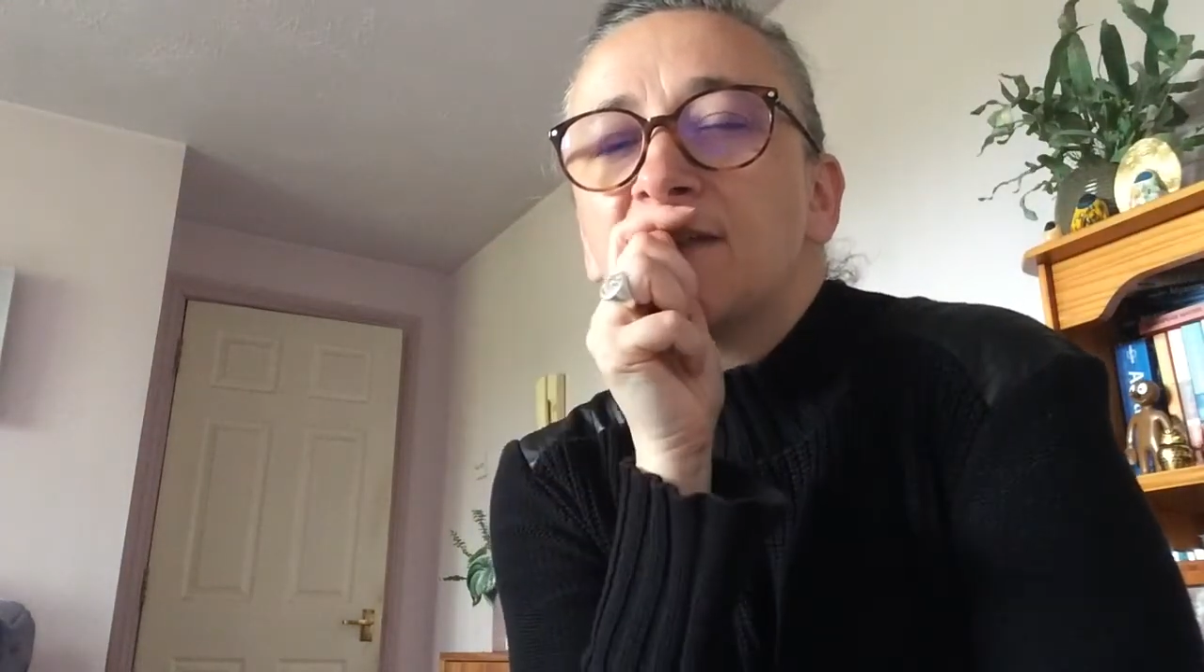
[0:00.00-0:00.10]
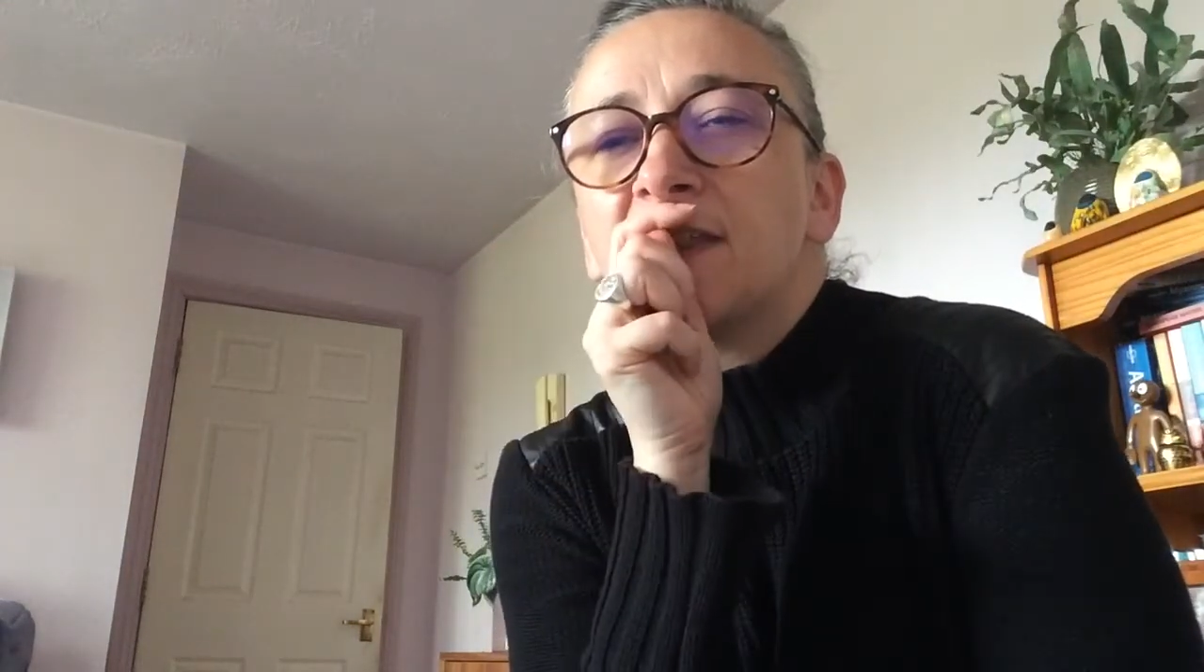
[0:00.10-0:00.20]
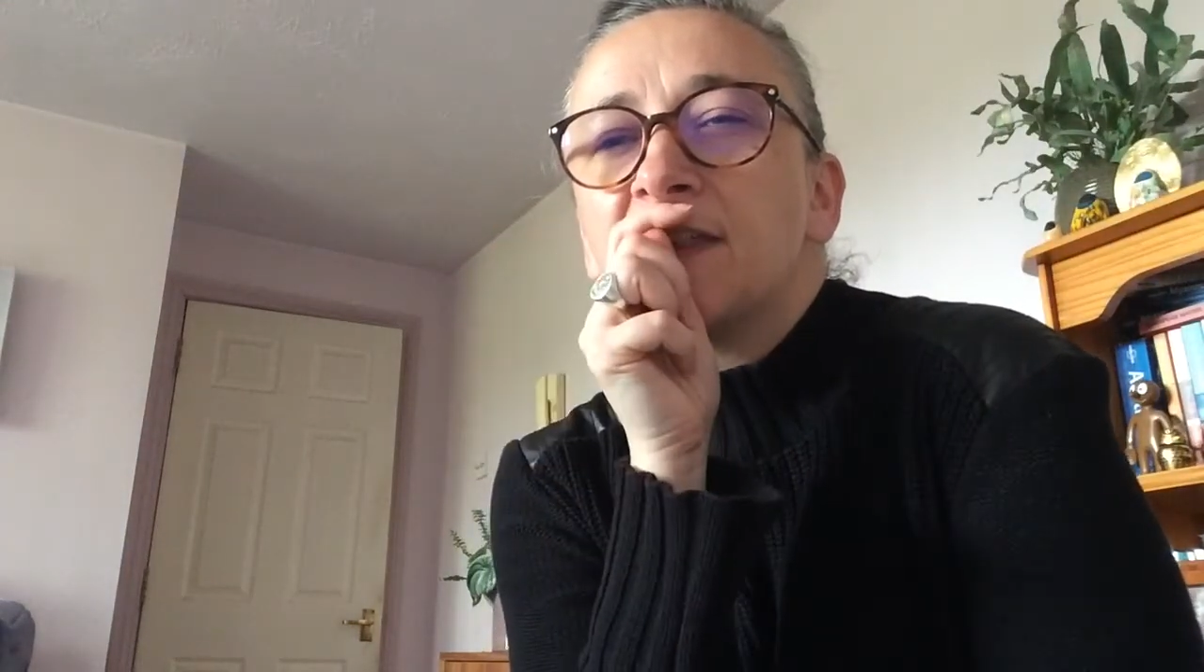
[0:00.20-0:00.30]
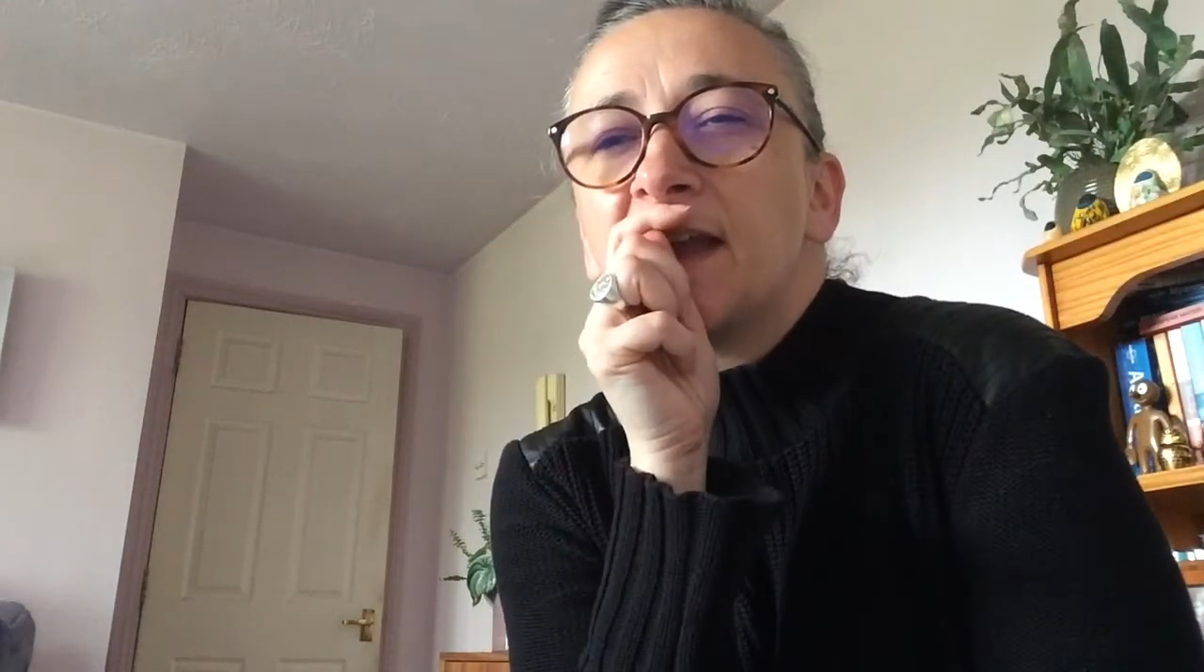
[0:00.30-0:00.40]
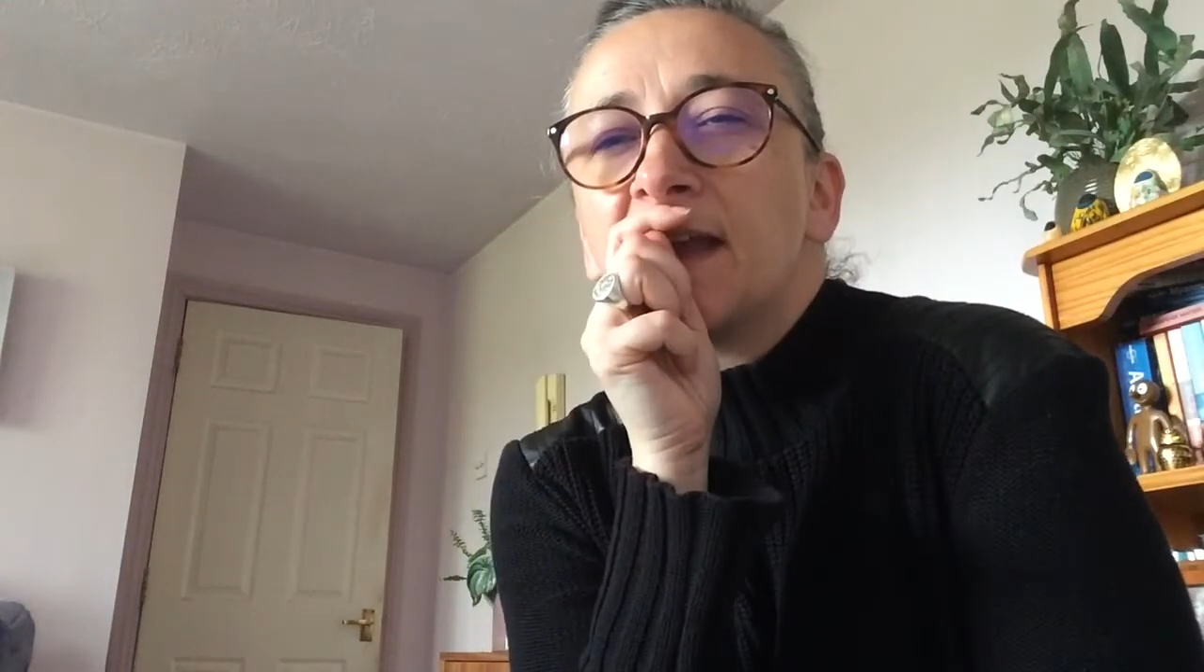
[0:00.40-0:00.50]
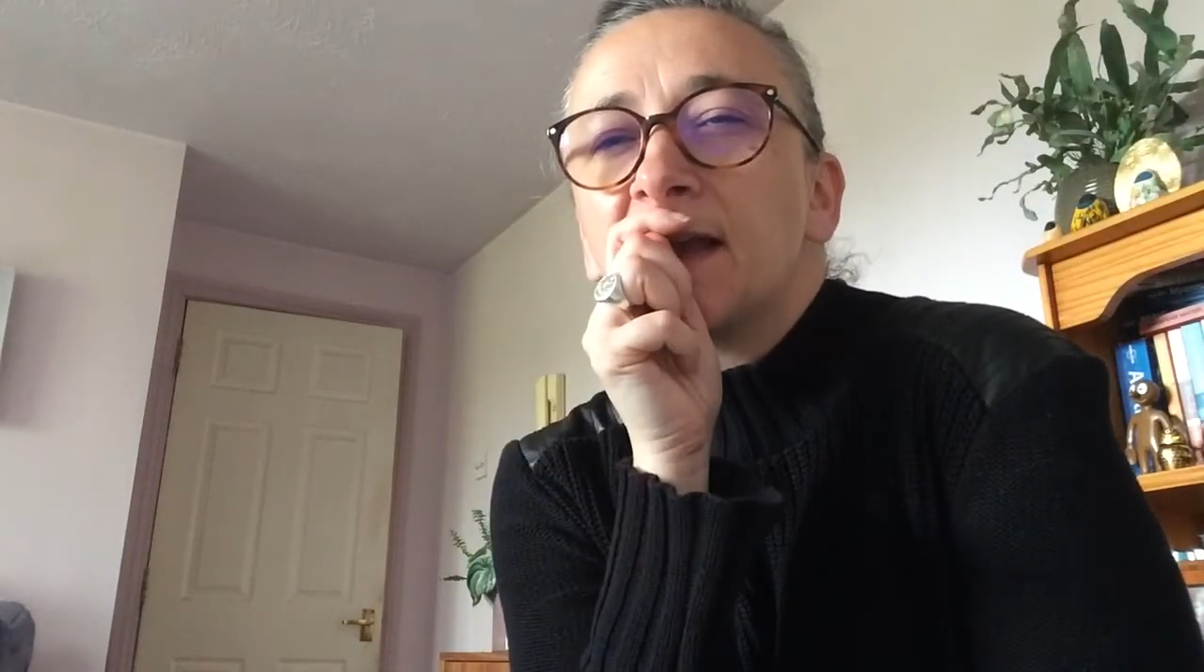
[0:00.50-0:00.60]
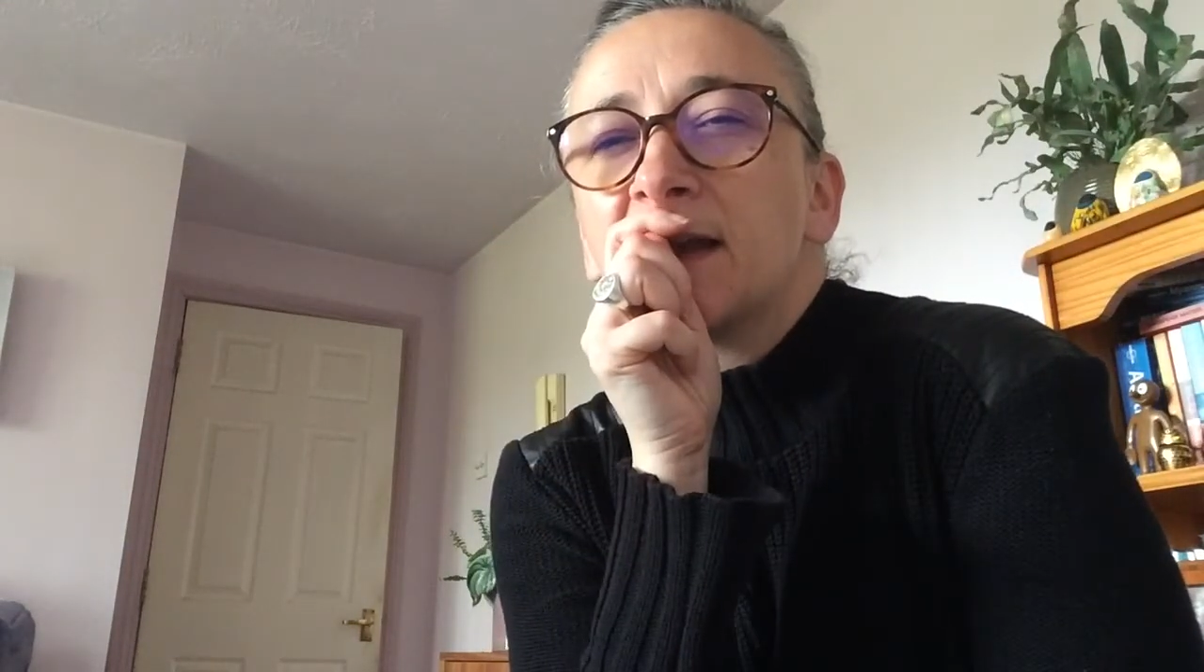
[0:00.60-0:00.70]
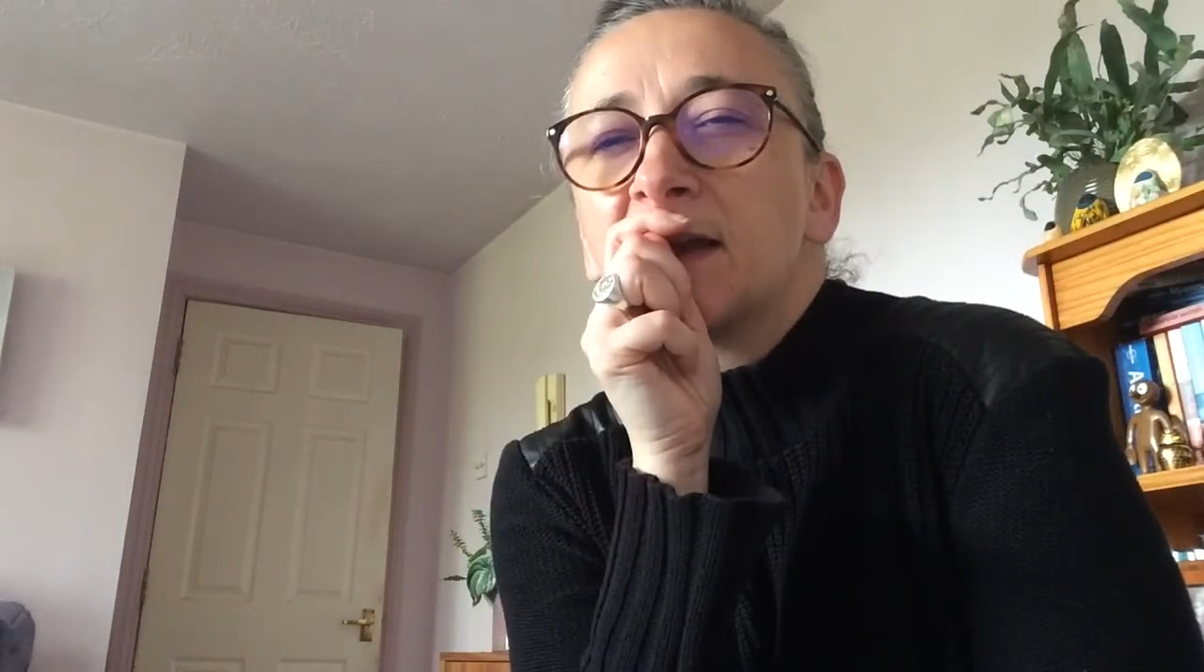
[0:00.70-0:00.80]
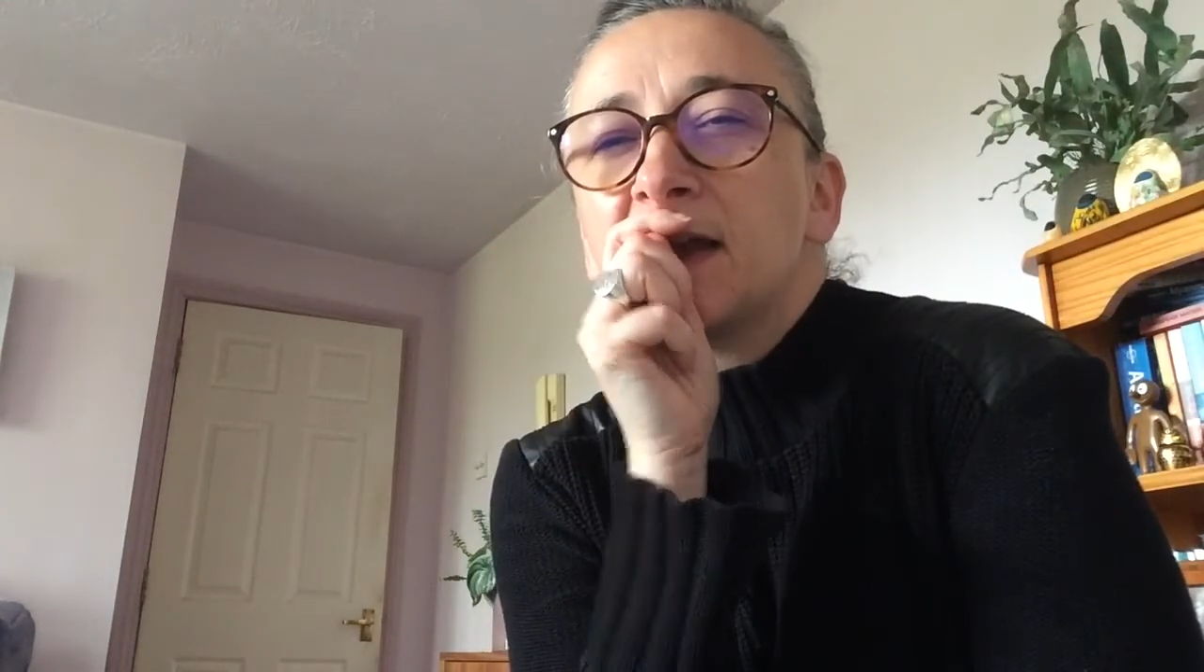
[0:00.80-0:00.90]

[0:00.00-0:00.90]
think?